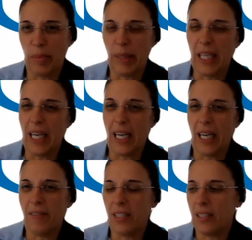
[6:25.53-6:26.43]
but I
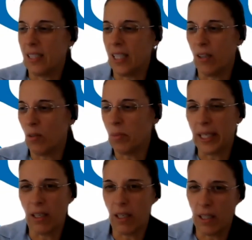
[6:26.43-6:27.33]
have to say all
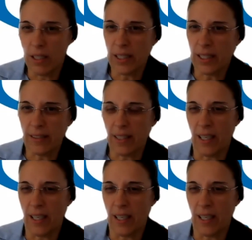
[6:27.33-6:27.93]
my colleagues